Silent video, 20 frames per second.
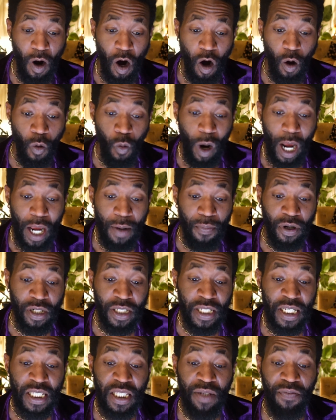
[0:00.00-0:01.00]
Are white
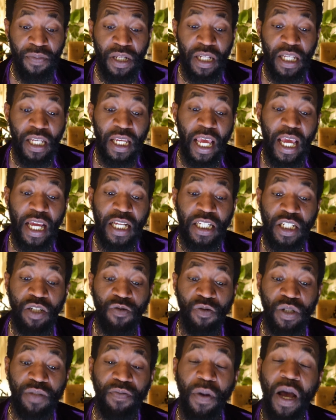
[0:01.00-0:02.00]
participants engaging
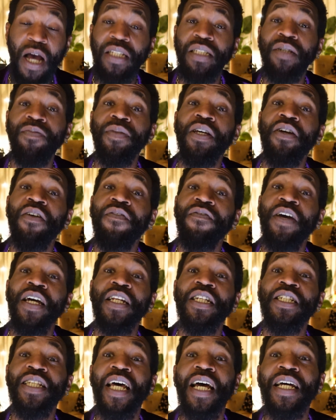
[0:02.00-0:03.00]
responsibly or
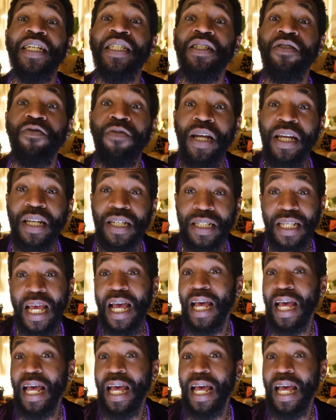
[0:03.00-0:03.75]
fetishizing race?